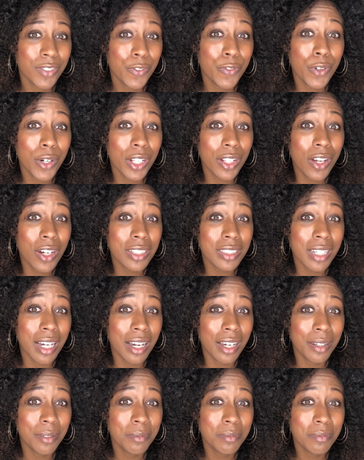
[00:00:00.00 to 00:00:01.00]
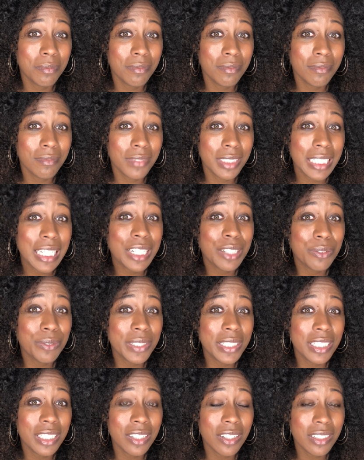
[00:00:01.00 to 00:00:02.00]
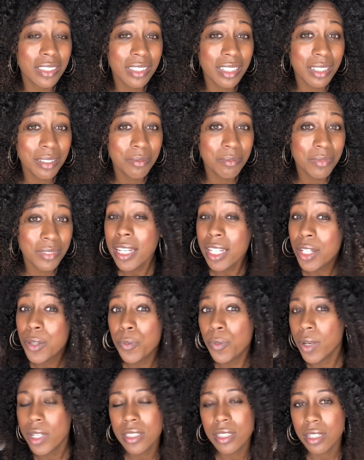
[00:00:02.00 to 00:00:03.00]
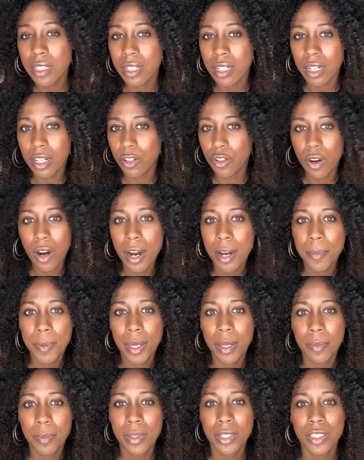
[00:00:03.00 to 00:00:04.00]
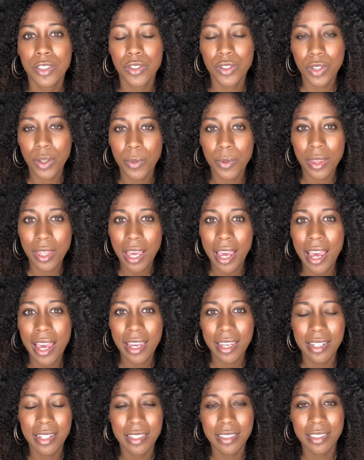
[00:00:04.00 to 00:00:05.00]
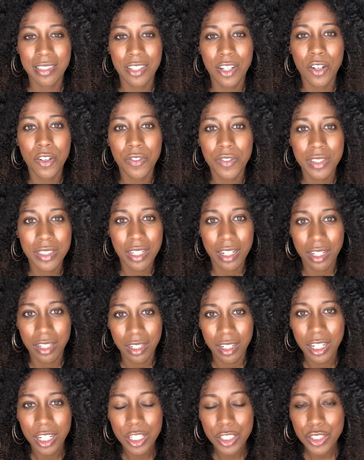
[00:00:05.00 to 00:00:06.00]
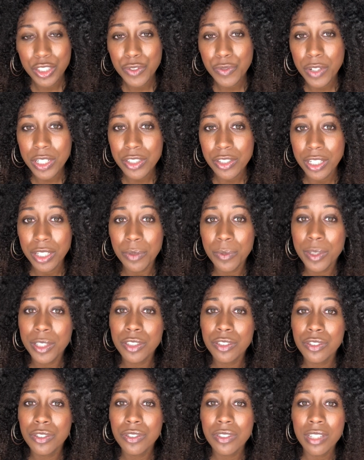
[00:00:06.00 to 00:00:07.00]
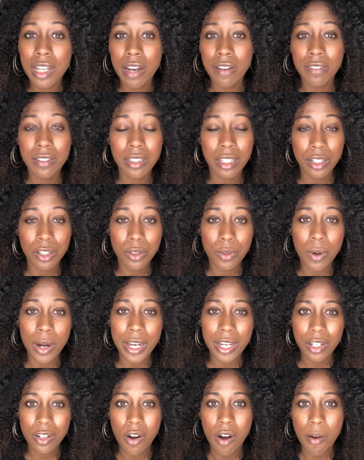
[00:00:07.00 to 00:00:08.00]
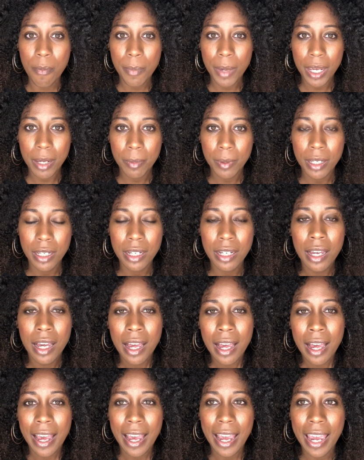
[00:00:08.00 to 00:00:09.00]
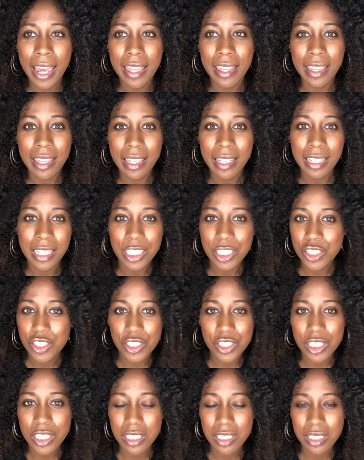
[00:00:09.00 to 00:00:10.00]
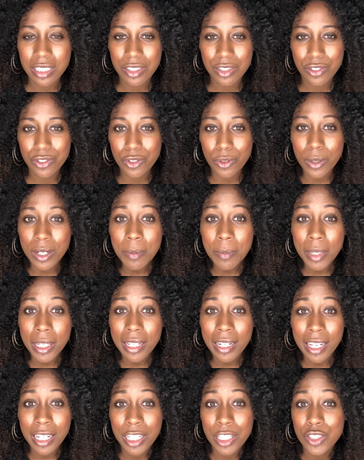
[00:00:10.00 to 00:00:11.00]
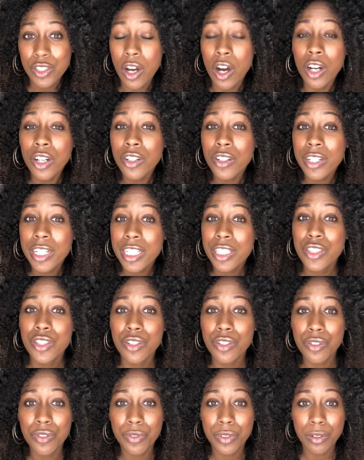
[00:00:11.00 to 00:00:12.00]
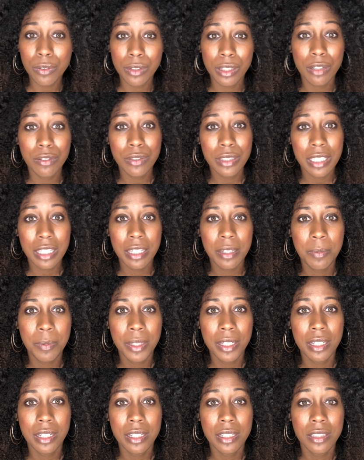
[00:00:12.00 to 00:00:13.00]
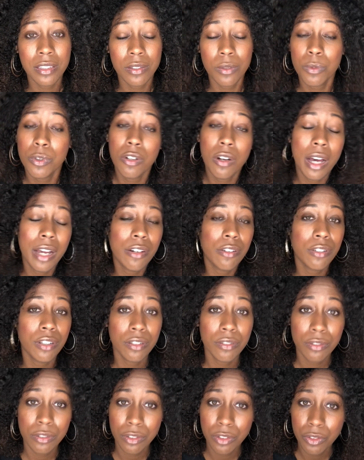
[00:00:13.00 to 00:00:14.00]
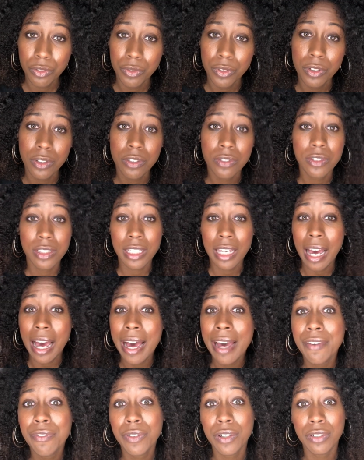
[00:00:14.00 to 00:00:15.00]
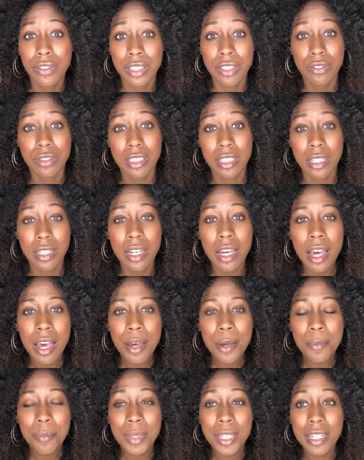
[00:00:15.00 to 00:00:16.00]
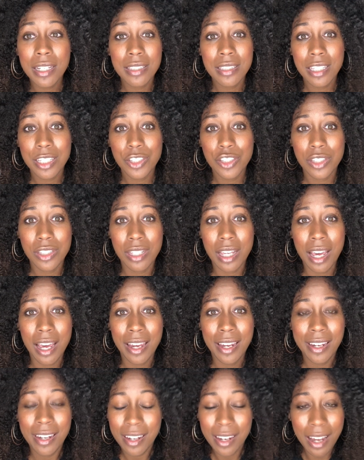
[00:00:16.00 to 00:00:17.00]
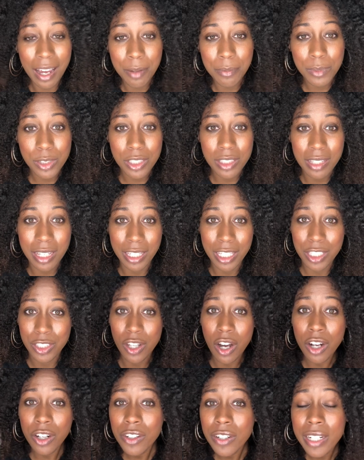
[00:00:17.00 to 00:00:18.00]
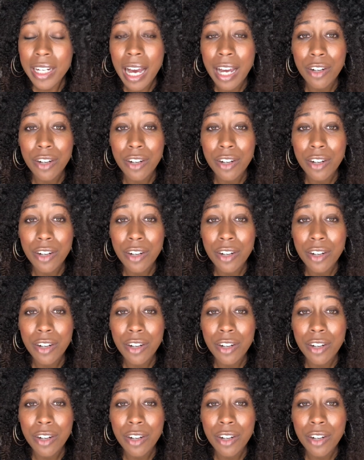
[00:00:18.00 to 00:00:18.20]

For a long time, like a really long time. He wasn't a crybaby, so that in itself is like just frustrating when you're used to having like a quiet, calm baby, and then he's just screaming and he's hungry, so you feel guilty because, well, I don't know, you feel guilty. I felt guilty because I'm just like, he's hungry.